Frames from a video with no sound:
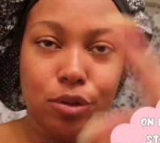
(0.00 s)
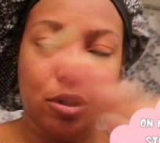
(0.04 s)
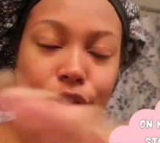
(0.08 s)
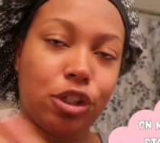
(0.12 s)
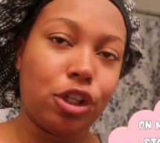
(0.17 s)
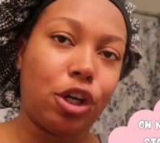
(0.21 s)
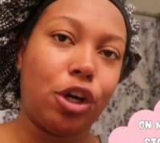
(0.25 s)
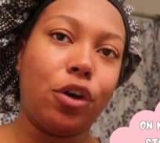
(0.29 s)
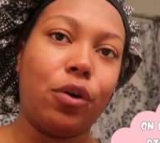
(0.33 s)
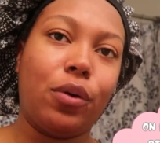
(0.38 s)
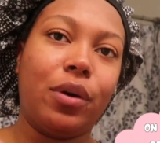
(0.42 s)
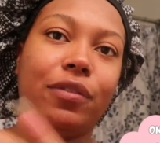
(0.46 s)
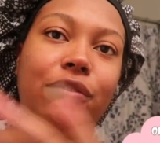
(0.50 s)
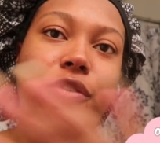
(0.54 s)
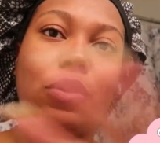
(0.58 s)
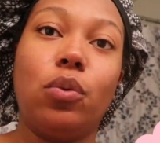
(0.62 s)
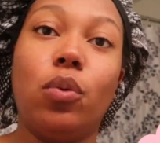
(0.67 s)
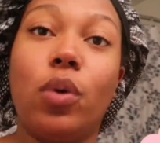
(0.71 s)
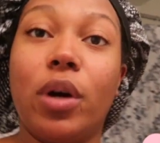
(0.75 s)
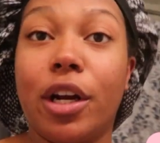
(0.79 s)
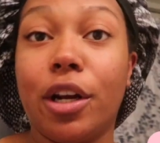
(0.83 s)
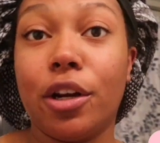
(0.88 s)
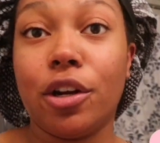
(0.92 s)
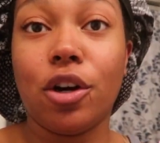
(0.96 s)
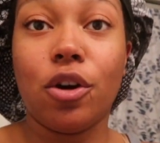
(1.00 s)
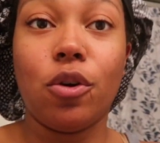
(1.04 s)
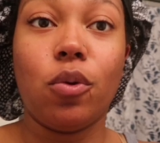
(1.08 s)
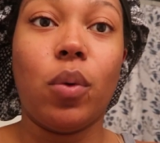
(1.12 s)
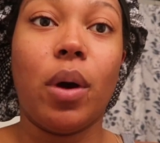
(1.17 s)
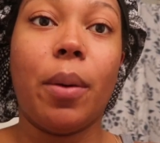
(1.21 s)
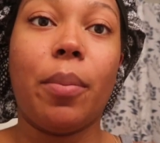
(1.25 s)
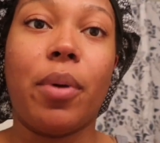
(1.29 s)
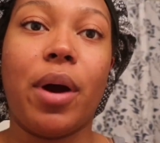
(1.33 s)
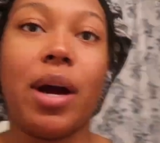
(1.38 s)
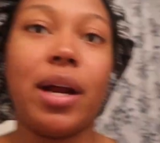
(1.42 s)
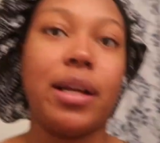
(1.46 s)
so if you want to know
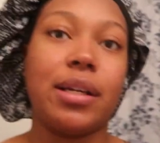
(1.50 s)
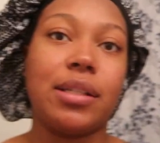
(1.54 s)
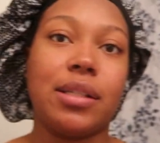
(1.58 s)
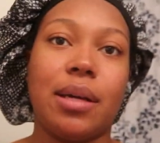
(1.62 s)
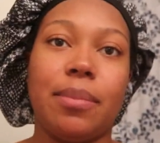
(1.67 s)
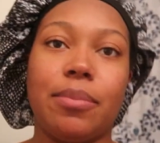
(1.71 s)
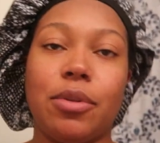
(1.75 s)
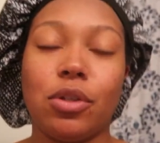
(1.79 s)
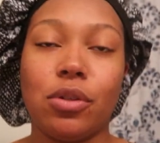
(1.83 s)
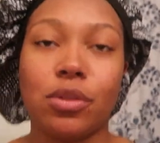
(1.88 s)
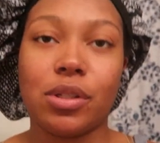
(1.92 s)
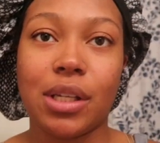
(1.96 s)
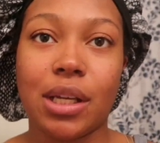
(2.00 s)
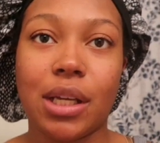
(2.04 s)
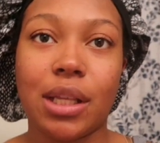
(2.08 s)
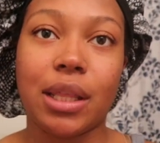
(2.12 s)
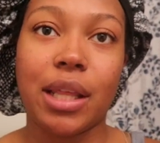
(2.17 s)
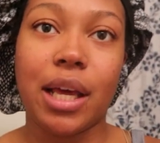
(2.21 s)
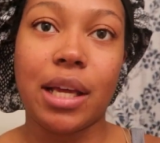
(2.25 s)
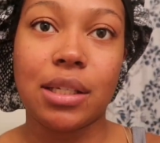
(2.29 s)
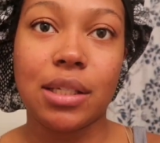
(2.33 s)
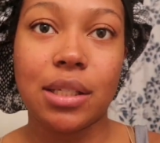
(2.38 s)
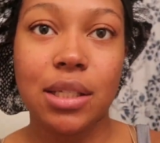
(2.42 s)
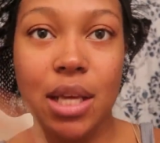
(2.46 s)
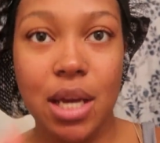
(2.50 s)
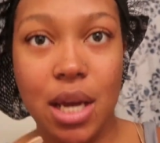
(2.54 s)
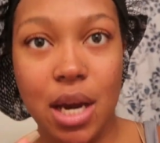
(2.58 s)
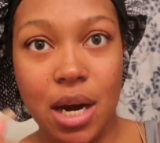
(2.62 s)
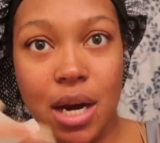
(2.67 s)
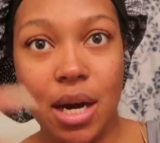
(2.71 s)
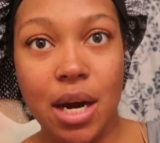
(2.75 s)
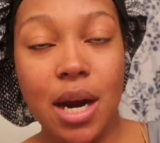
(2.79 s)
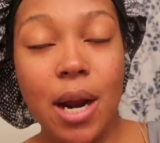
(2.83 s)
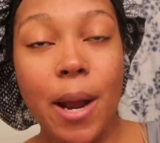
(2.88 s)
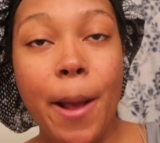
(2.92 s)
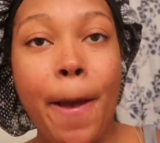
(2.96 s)
what products I'm using, that's
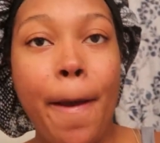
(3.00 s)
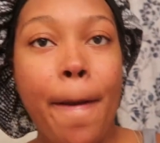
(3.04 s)
there.